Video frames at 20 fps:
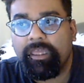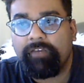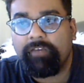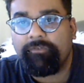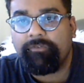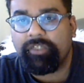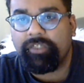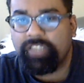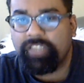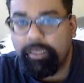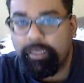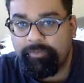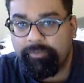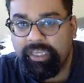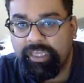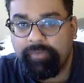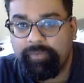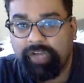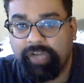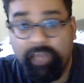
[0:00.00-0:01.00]
for some
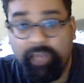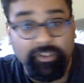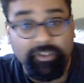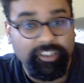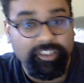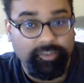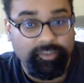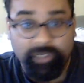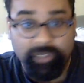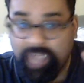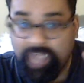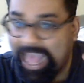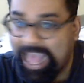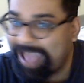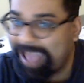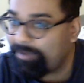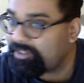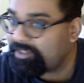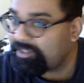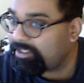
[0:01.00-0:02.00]
people, and this has been
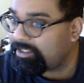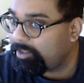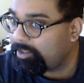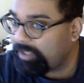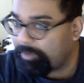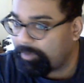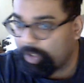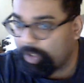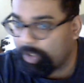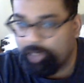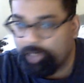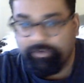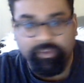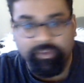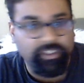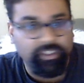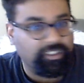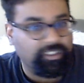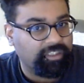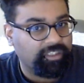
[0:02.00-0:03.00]
absolutely proven,
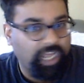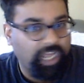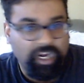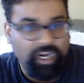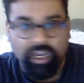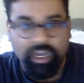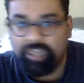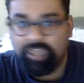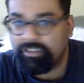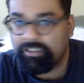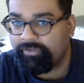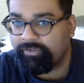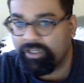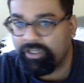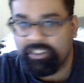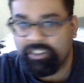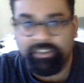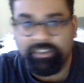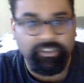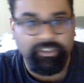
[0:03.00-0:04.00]
this is not
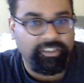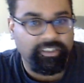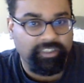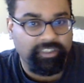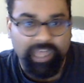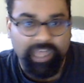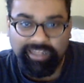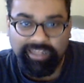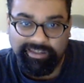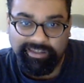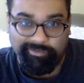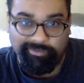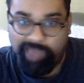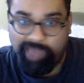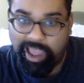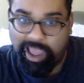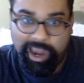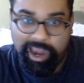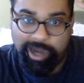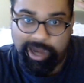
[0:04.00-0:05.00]
controversial, this is not some
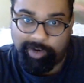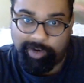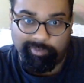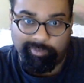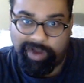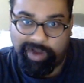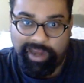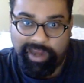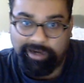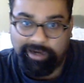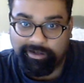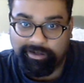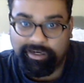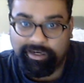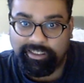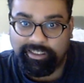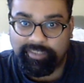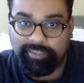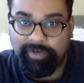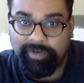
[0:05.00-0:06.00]
harebrained
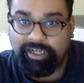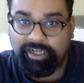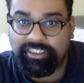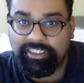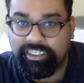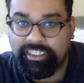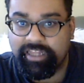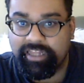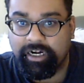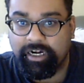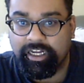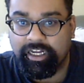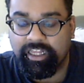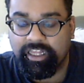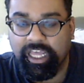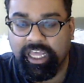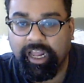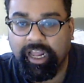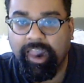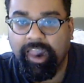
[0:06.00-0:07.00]
conspiracy theory
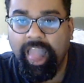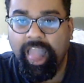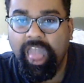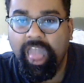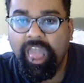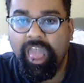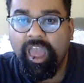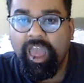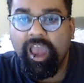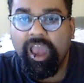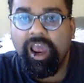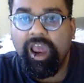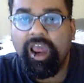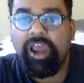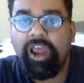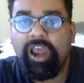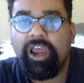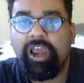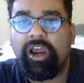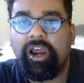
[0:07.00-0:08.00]
thing,
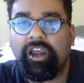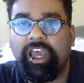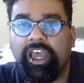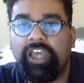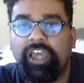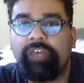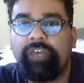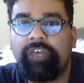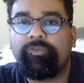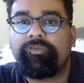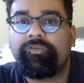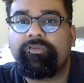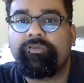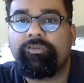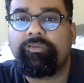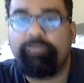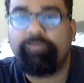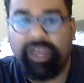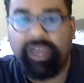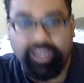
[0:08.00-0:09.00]
okay?
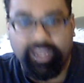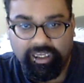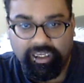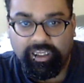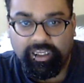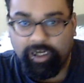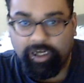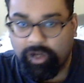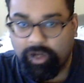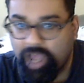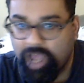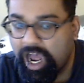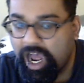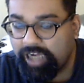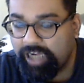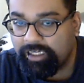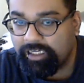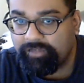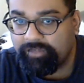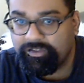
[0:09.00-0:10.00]
By,
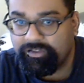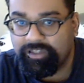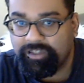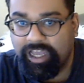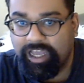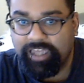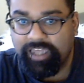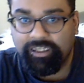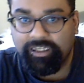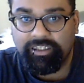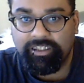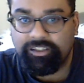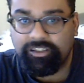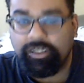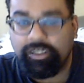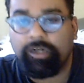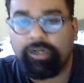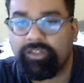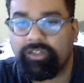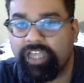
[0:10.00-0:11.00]
cognitive scientists,
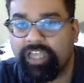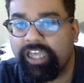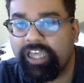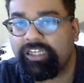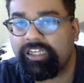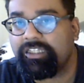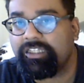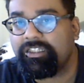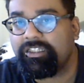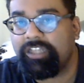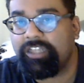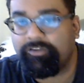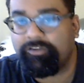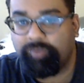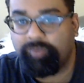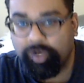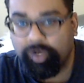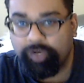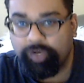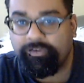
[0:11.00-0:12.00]
neuroscientists have
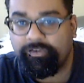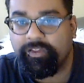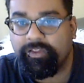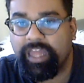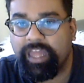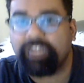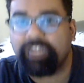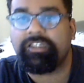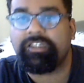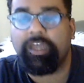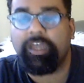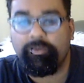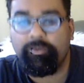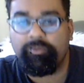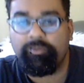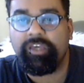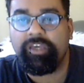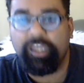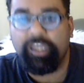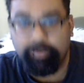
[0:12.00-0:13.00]
proven that some
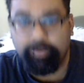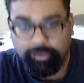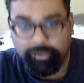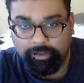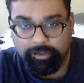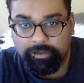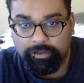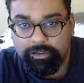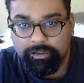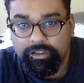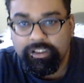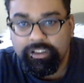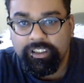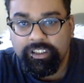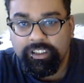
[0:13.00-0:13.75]
people